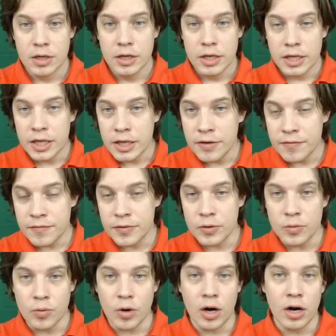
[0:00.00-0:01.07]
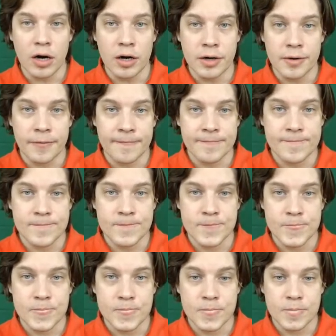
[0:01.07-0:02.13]
If you are
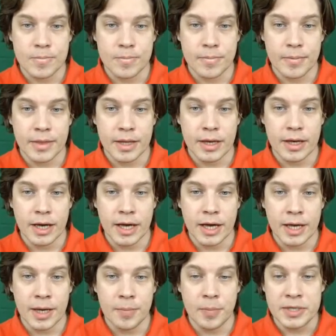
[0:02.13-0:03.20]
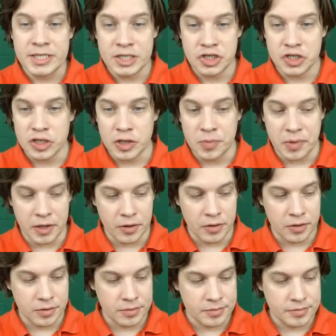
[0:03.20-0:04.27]
a positional
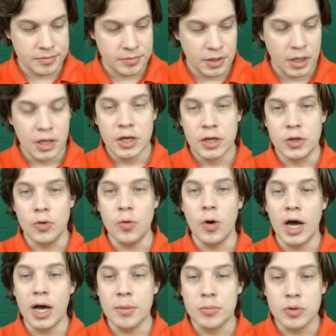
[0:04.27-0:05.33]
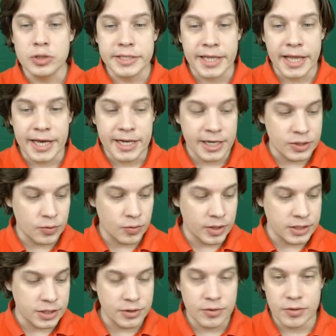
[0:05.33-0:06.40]
player, you are most likely to
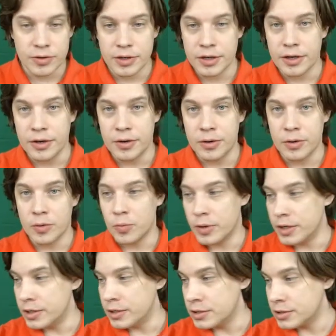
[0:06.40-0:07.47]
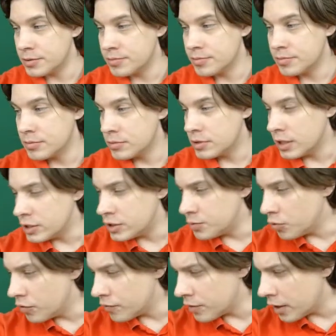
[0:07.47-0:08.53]
continue here with such
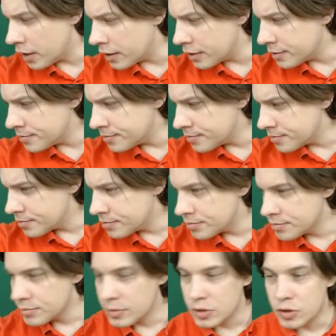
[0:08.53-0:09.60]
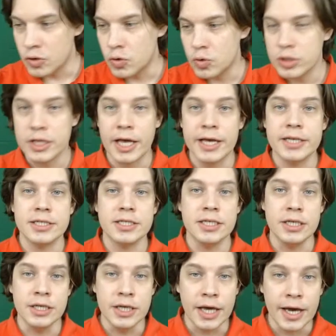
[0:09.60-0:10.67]
move like rook takes
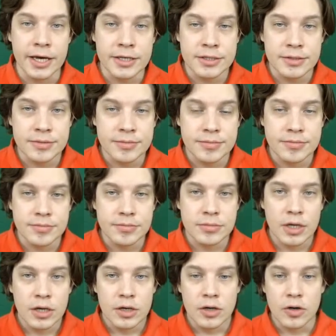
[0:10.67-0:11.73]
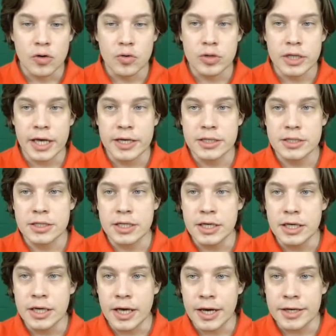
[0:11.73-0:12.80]
e8, rook takes
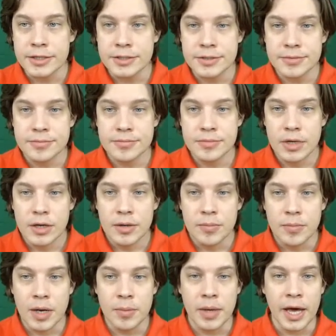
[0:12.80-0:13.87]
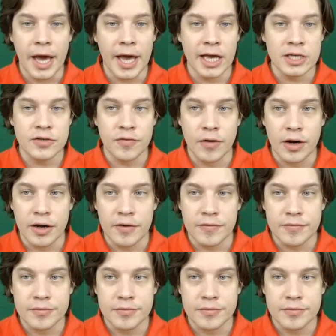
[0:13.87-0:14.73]
e8, maybe h5.